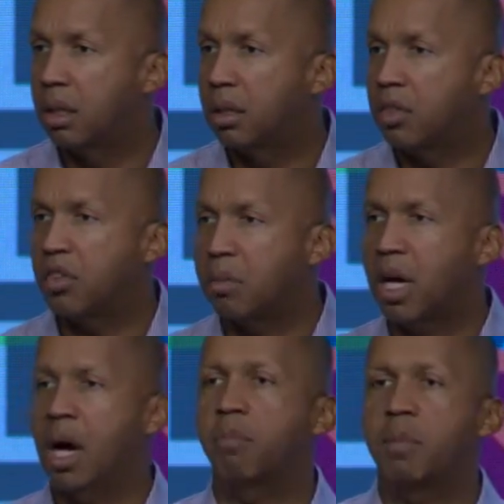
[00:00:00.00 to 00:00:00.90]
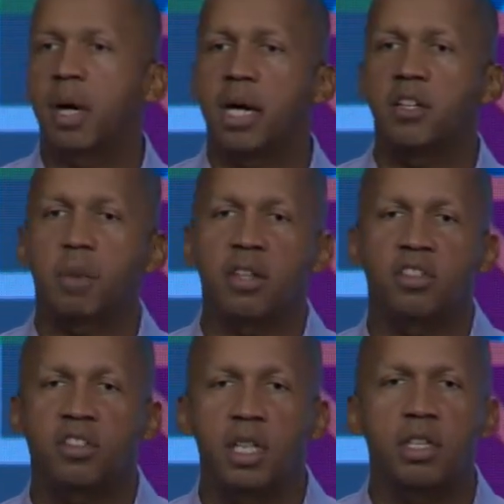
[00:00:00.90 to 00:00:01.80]
System compromised by
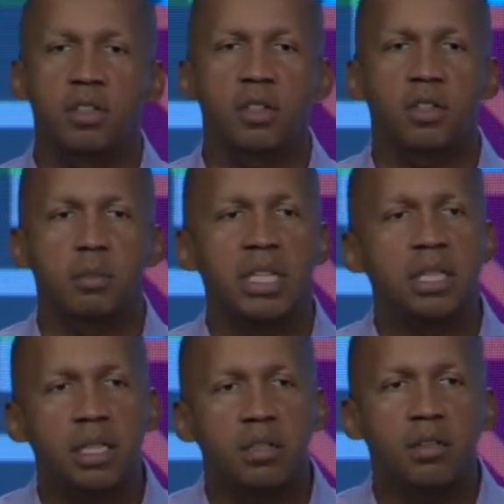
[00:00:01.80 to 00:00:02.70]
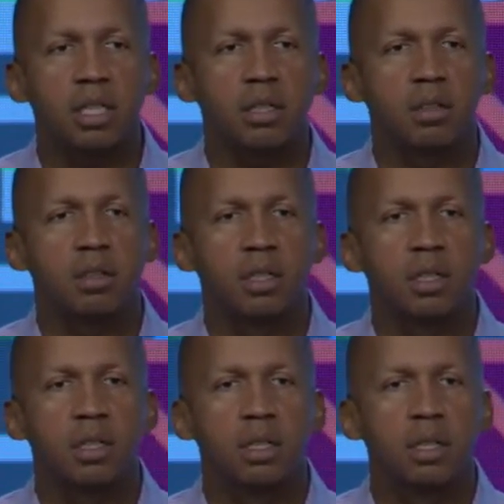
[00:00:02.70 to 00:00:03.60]
cynicism and distance
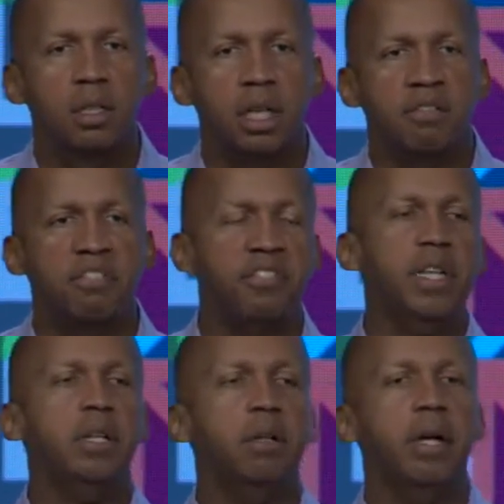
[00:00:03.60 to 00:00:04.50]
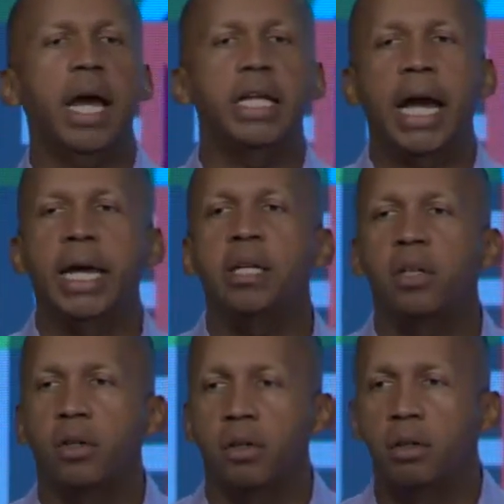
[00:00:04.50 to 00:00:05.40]
and fear and
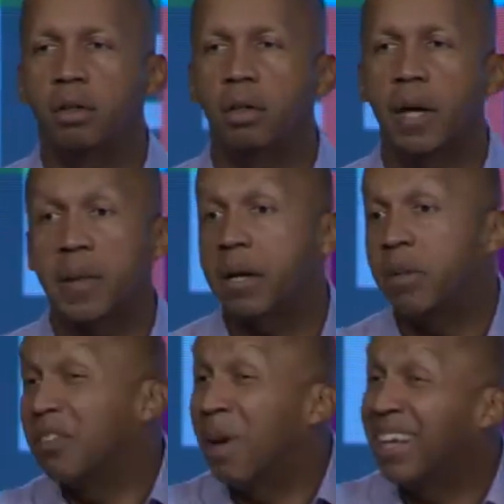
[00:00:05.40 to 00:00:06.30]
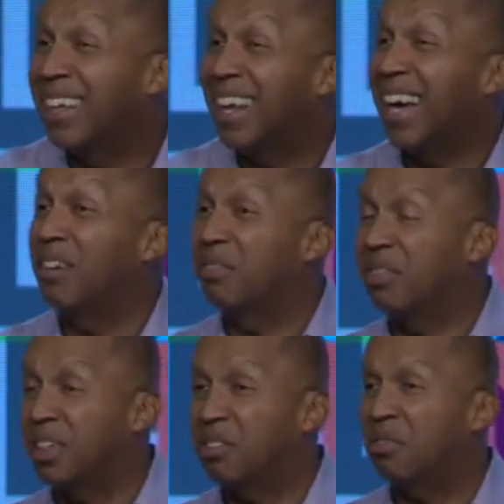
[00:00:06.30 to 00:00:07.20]
anger. And then I realized my life
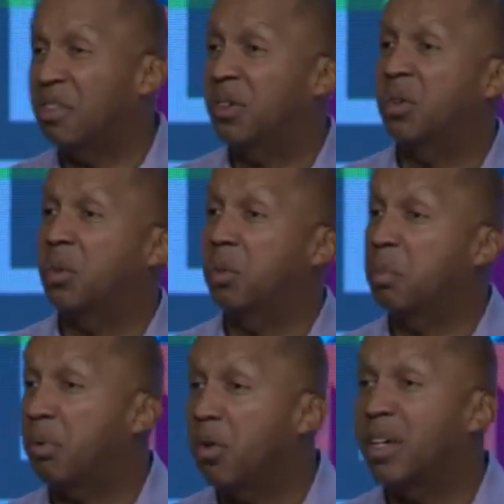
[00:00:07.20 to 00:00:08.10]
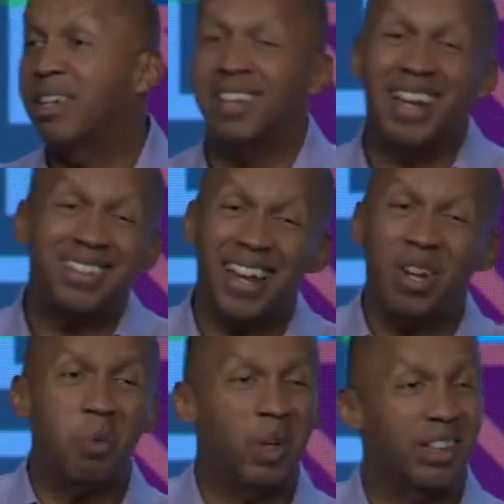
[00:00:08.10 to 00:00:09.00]
is filled with brokenness. And I said, I
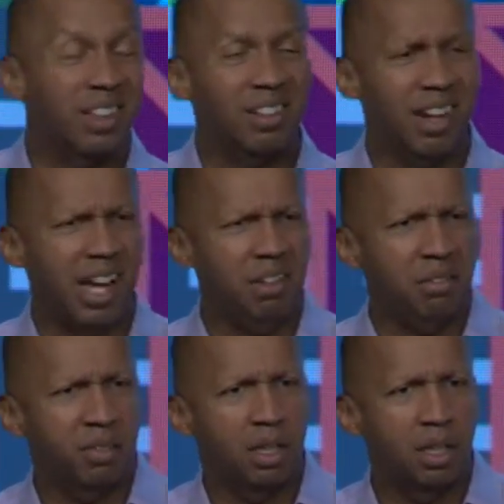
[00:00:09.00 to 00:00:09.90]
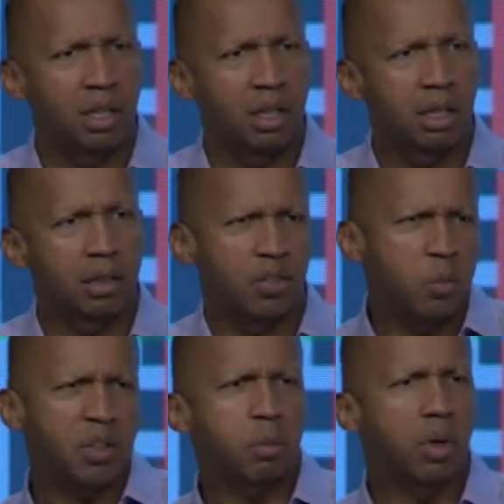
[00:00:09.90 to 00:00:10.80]
don't want this life.
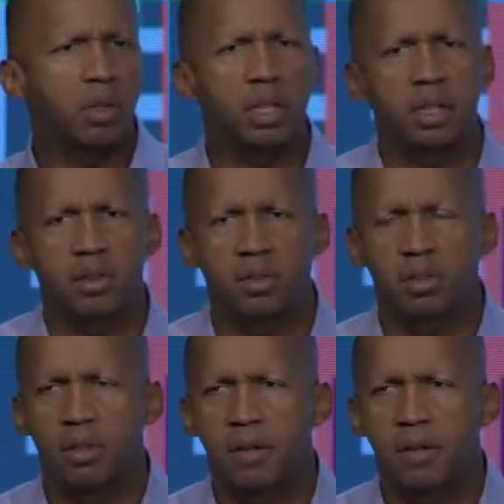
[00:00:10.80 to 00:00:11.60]
Too much brokenness.